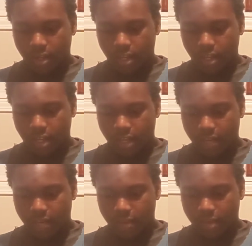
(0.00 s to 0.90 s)
and
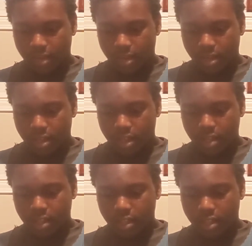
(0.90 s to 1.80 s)
11. He
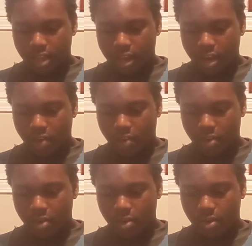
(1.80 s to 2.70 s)
said, "Thou art
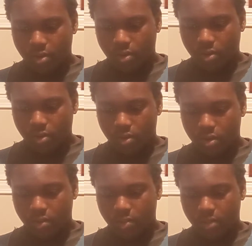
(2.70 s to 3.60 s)
worthy, O Lord,
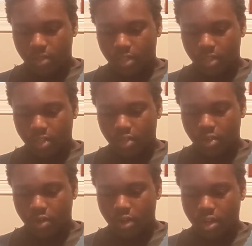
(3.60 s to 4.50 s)
to receive
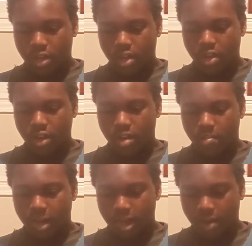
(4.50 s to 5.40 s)
glory and honor
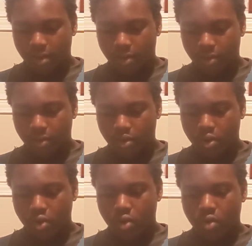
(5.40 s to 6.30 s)
and power,
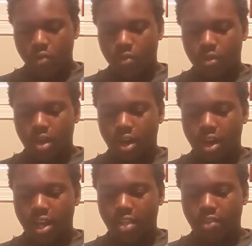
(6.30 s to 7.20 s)
for thou
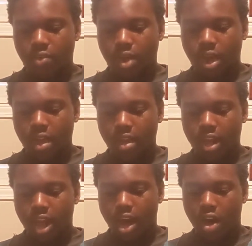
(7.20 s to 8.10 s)
hast
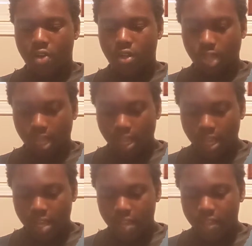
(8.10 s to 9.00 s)
created all
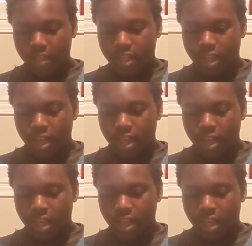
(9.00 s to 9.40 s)
things,